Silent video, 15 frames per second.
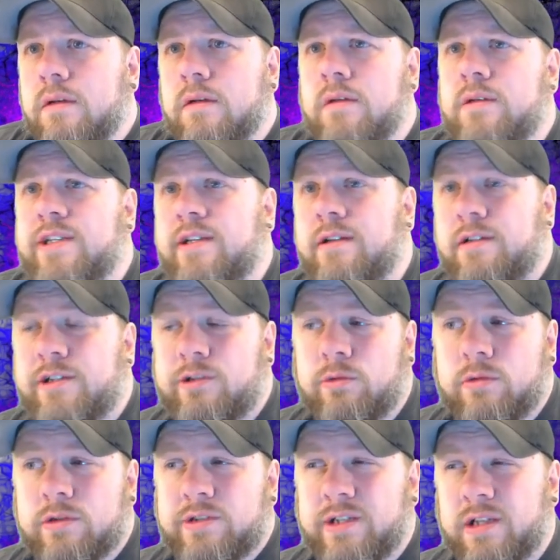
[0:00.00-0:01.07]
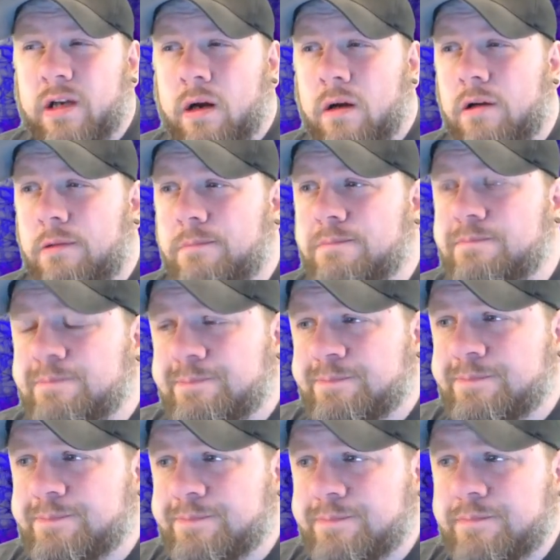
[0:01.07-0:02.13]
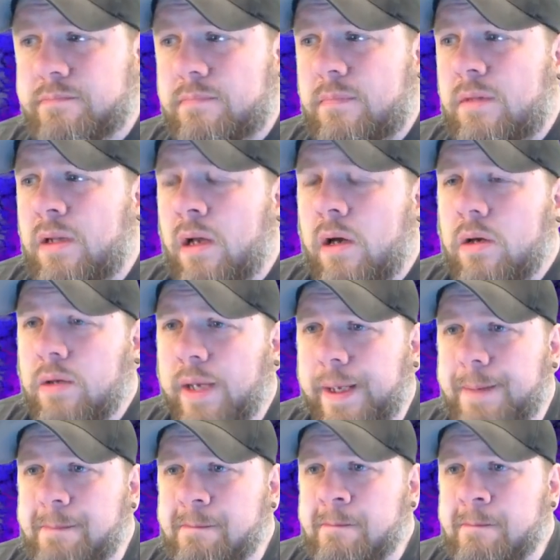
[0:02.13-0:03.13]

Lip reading: instead of source and current. Okay.